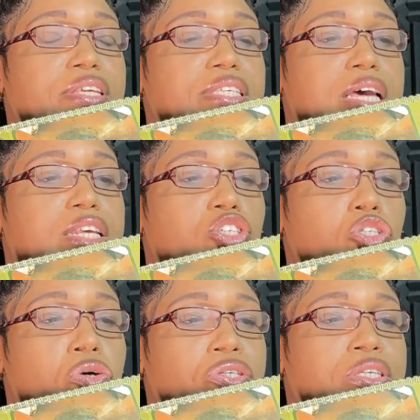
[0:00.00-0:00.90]
These are the
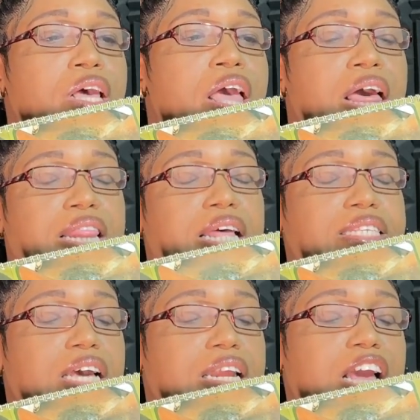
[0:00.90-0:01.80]
sores
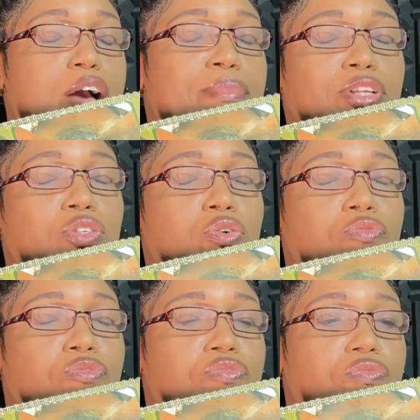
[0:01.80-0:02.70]
that can come out
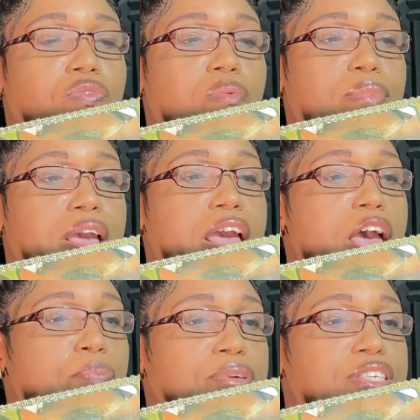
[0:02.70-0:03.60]
of from a
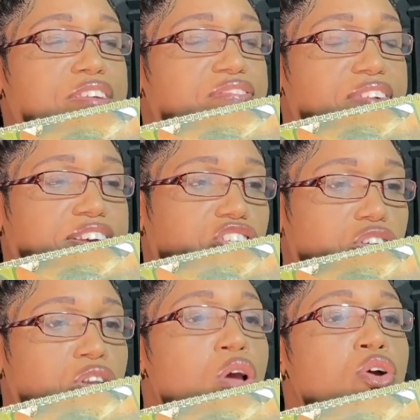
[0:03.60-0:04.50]
herpes
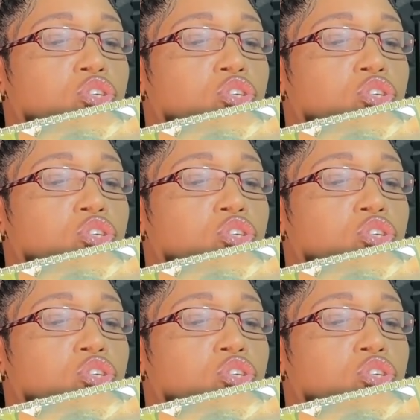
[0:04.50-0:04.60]
infection.